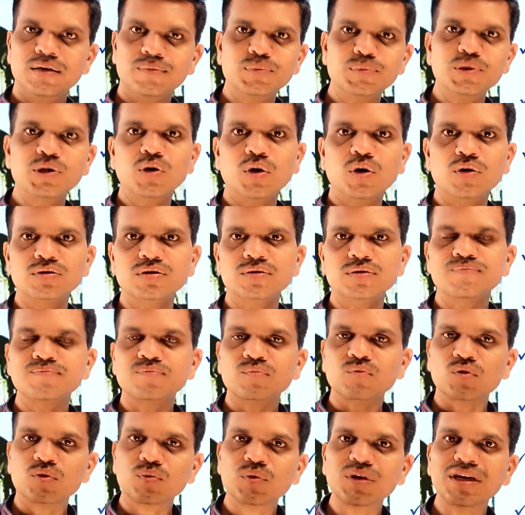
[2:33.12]
because
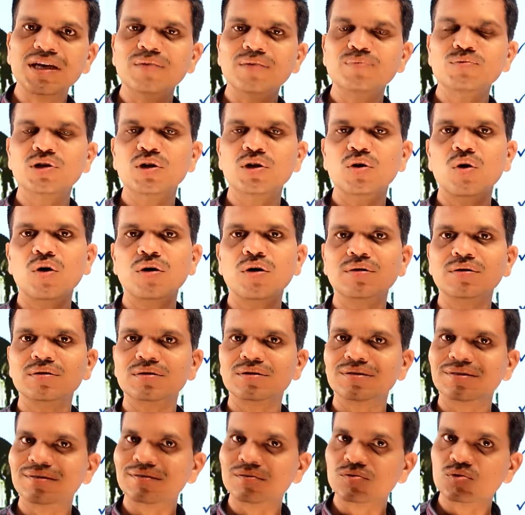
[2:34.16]
William J.
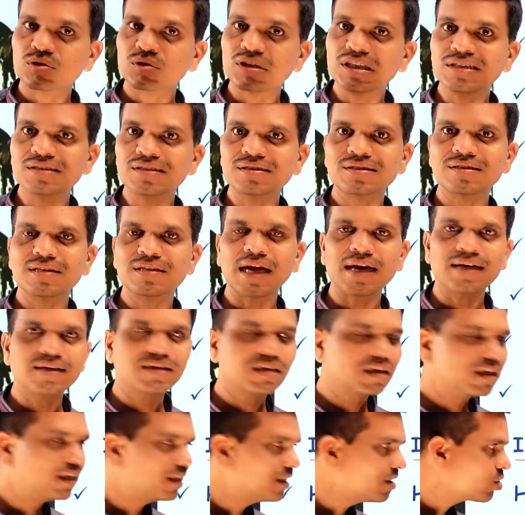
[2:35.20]
Long thinks
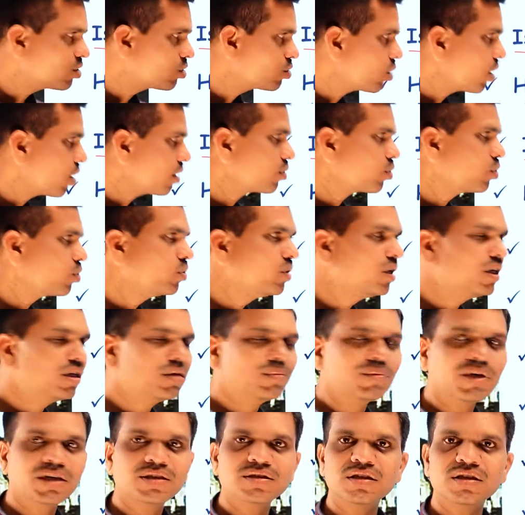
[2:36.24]
that it is not only
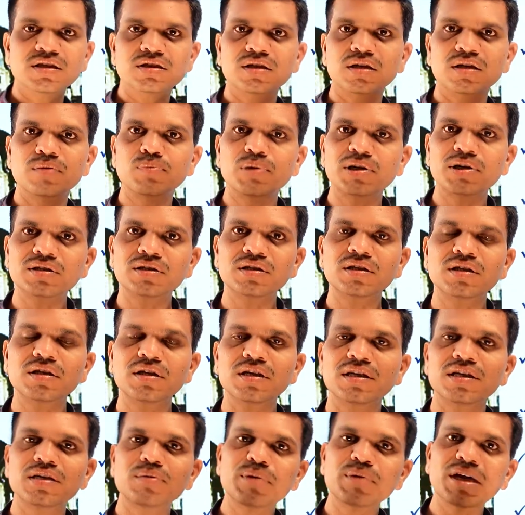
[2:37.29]
imagination, but
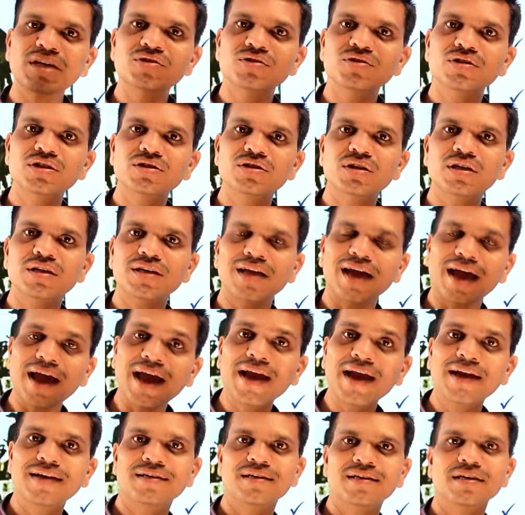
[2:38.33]
the imagination
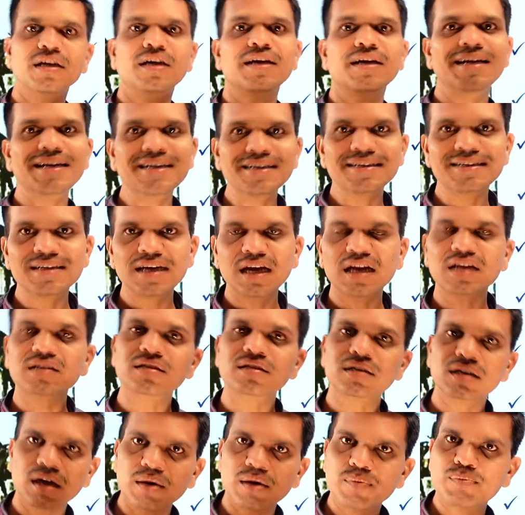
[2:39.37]
and
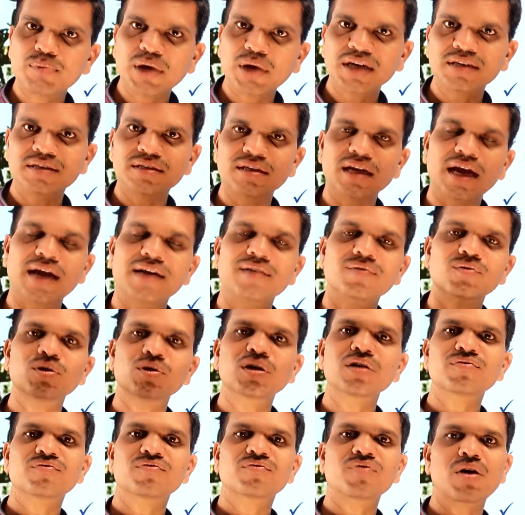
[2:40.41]
intellect combined, and
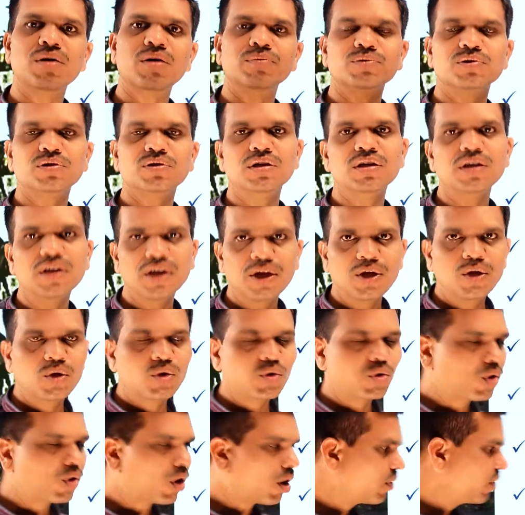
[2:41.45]
then forms the
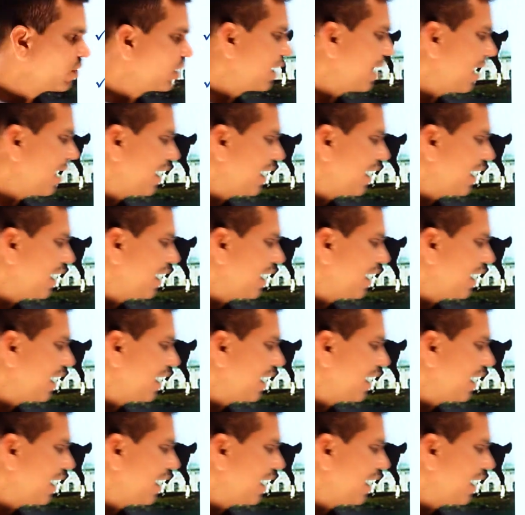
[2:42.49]
novel.